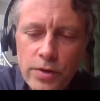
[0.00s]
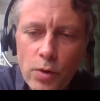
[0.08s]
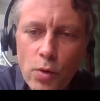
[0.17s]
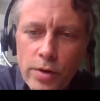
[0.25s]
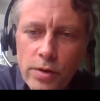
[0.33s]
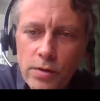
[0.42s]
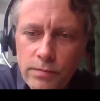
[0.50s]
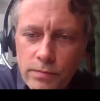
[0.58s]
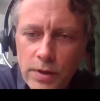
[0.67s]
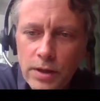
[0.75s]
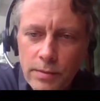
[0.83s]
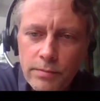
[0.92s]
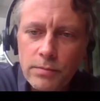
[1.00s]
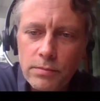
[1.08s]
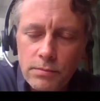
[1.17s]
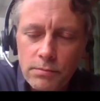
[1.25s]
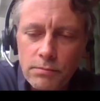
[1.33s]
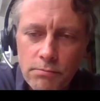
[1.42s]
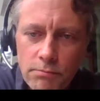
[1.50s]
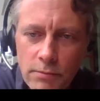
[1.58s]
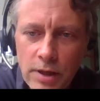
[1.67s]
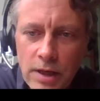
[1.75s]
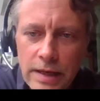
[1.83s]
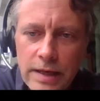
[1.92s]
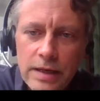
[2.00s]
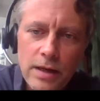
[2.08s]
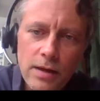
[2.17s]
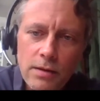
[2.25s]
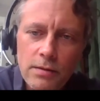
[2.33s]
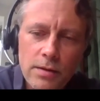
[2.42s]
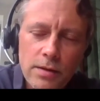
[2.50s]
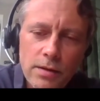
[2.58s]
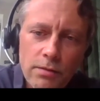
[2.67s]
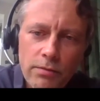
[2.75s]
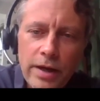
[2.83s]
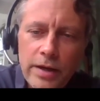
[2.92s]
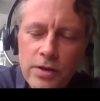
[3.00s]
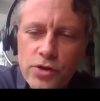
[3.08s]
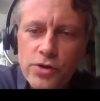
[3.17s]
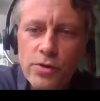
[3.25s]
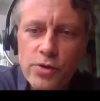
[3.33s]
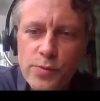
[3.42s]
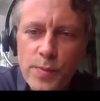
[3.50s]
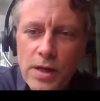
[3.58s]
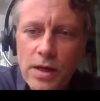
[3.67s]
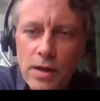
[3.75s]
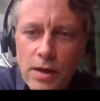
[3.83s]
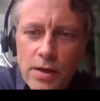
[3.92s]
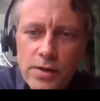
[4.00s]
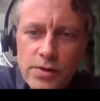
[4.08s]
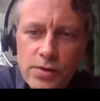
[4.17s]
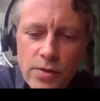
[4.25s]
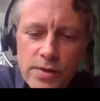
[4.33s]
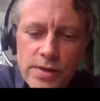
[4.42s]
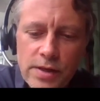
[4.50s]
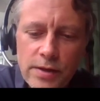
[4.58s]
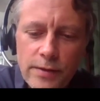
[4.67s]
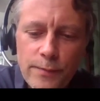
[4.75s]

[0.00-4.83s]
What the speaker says: oil cleaning range, so to speak. So it's